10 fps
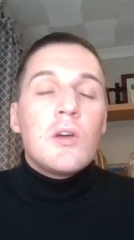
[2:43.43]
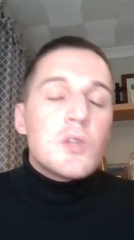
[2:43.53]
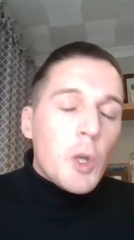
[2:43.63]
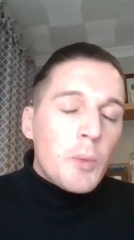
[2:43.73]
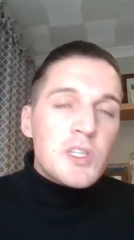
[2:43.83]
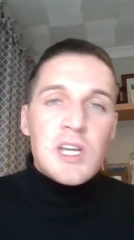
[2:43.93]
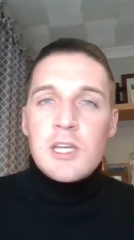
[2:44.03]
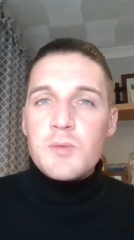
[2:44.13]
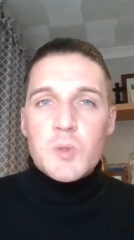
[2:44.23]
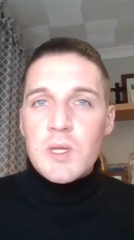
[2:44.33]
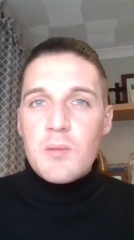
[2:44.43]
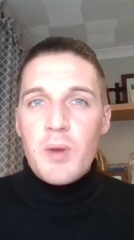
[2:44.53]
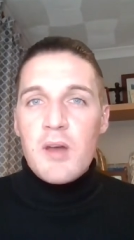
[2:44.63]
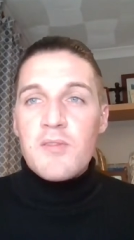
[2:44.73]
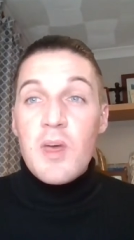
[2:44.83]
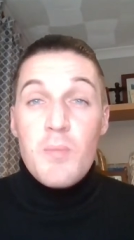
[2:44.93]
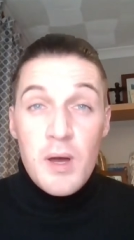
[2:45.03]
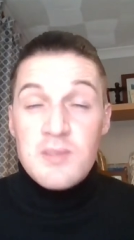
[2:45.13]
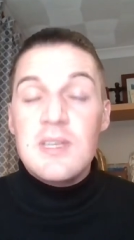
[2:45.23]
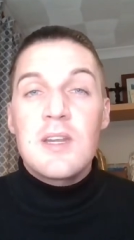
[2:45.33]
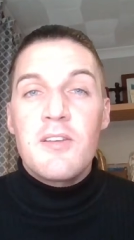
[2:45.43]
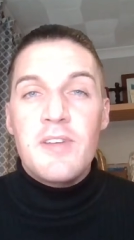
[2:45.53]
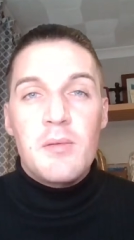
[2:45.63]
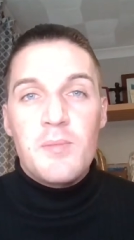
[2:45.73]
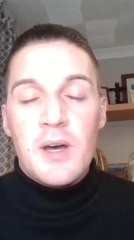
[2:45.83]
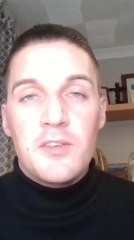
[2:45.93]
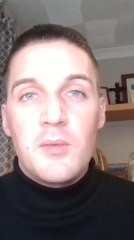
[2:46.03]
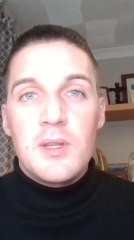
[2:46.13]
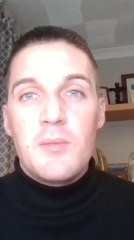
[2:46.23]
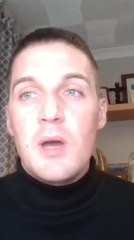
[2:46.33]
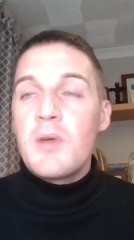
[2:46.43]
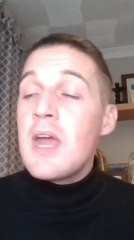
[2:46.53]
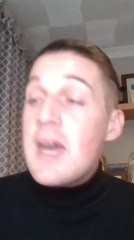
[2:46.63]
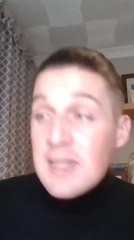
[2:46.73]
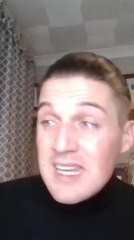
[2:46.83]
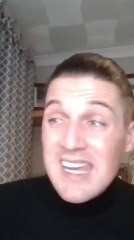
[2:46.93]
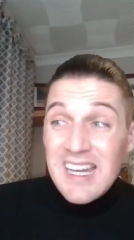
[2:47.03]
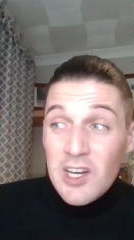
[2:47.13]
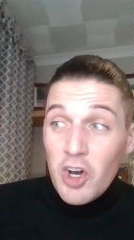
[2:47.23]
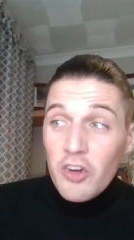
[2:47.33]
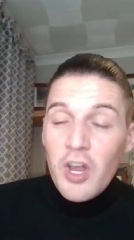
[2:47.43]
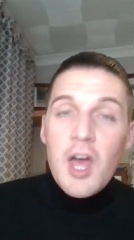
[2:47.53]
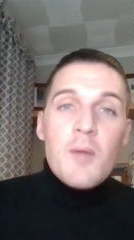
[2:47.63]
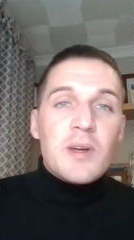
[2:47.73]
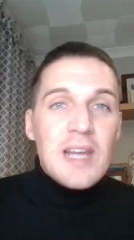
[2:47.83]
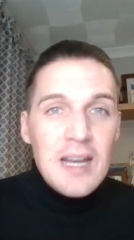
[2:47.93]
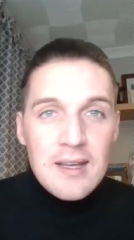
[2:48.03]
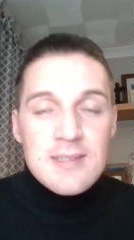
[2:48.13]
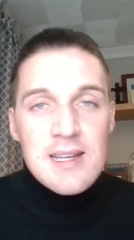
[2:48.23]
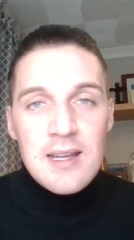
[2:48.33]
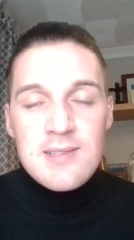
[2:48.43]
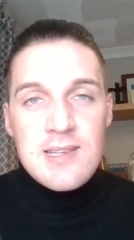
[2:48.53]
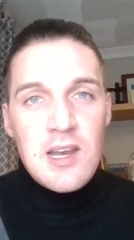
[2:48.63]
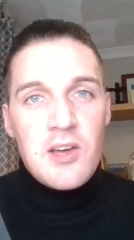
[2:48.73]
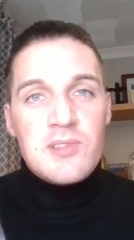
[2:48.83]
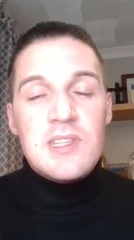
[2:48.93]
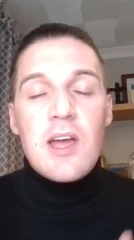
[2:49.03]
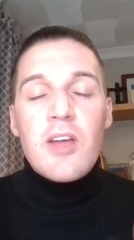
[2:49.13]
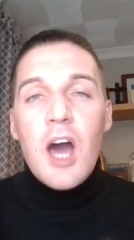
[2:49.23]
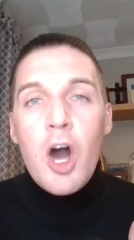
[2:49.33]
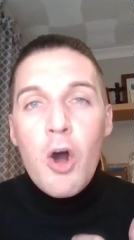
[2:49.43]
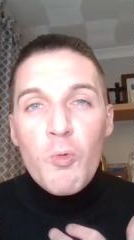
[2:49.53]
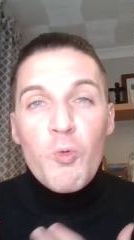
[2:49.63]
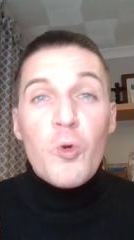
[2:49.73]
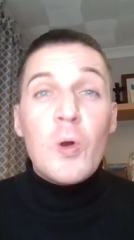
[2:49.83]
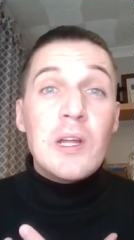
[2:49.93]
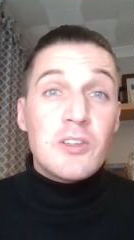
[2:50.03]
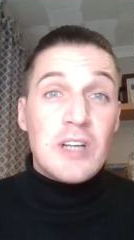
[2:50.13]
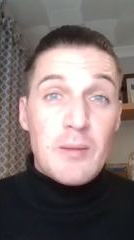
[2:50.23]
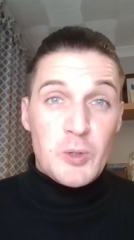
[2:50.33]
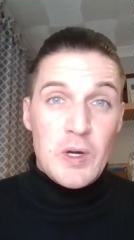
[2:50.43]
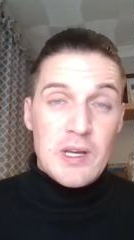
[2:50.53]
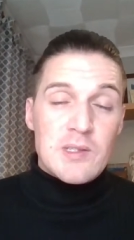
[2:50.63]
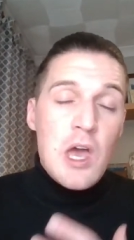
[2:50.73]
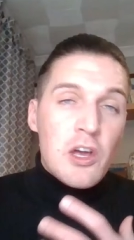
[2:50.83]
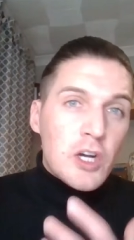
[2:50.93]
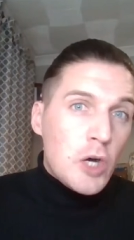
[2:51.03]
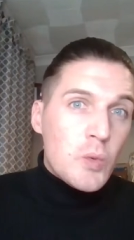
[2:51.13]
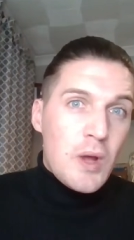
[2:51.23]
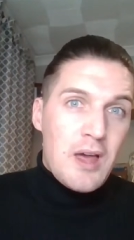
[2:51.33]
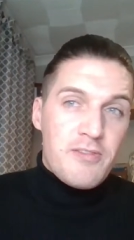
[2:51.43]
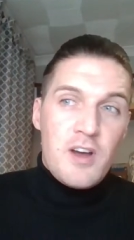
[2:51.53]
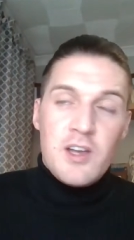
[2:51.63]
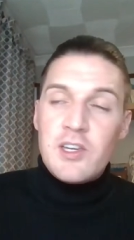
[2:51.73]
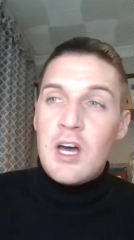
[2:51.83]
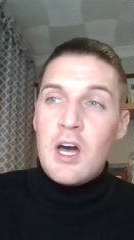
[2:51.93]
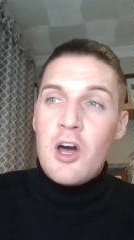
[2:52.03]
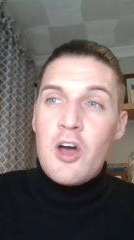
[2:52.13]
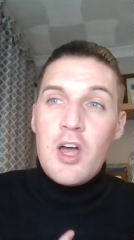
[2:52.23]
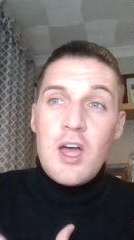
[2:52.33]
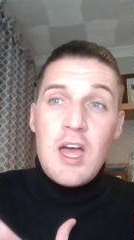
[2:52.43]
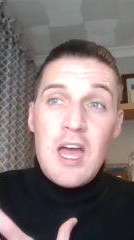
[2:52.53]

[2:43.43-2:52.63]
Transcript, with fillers: you can chop and change between them both. They both sit in our family bathroom at the moment. They're nearly gone, but they last and last and last, and they are really great products. Goldwell, I find, are